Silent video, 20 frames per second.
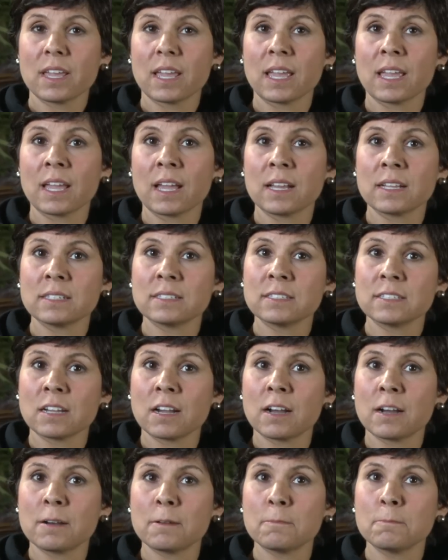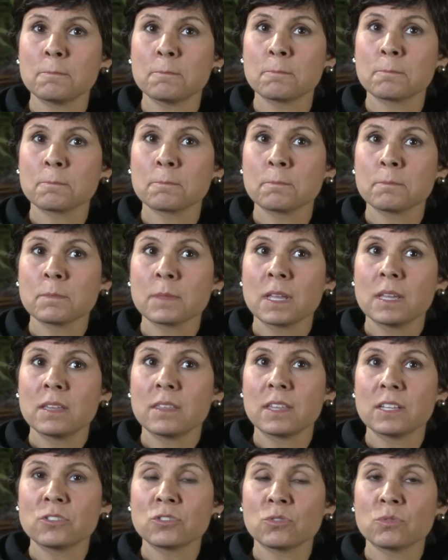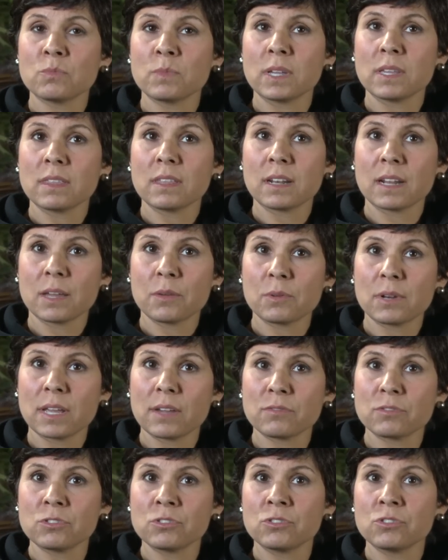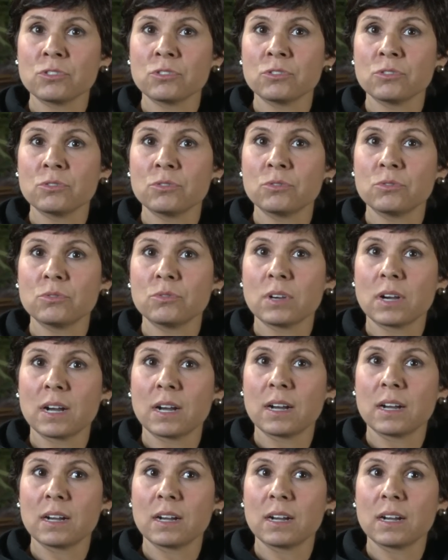And they told me that I would have to do